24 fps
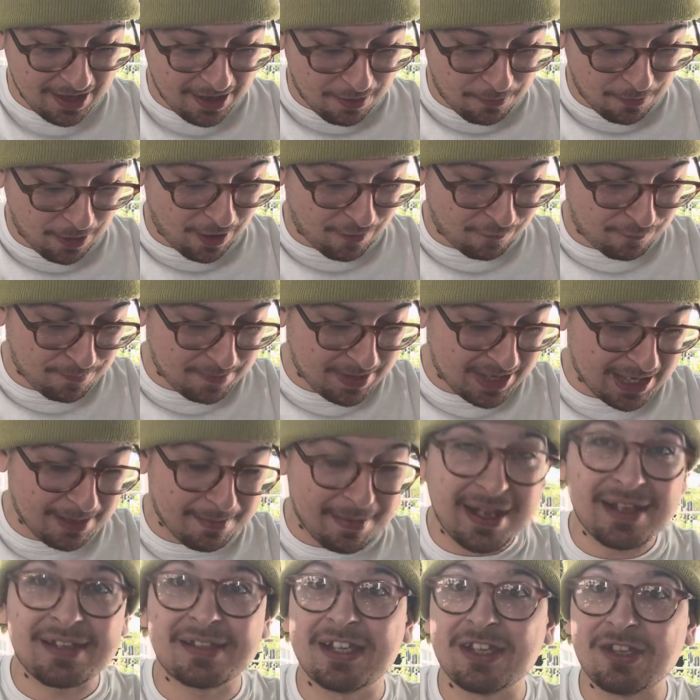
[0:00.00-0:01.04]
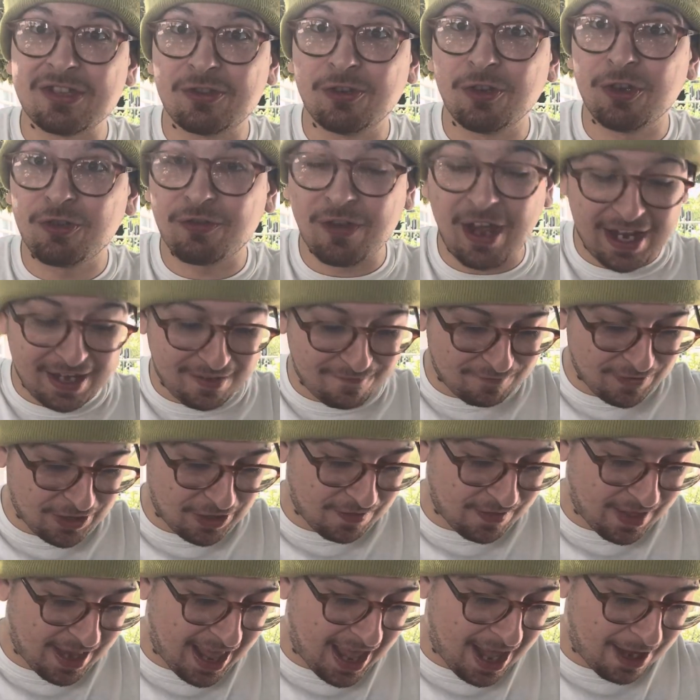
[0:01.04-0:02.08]
of me and my sister trying to
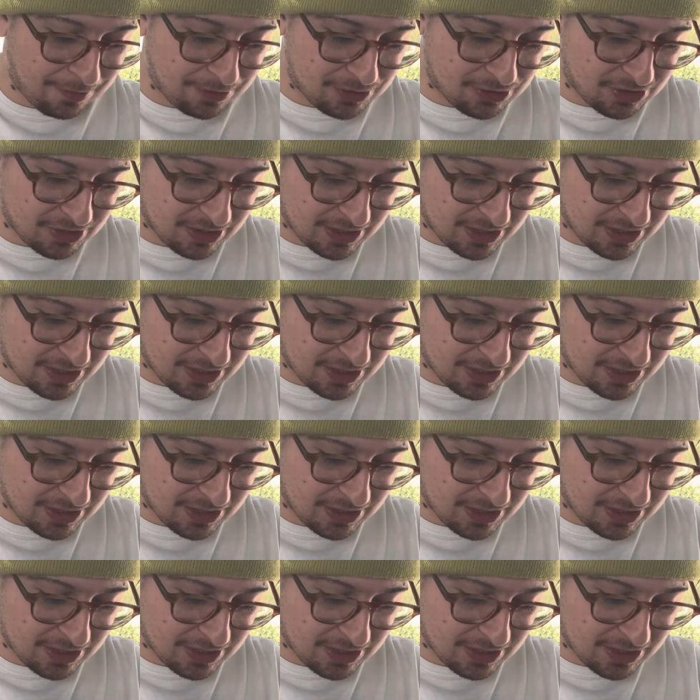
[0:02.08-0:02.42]
figure that out.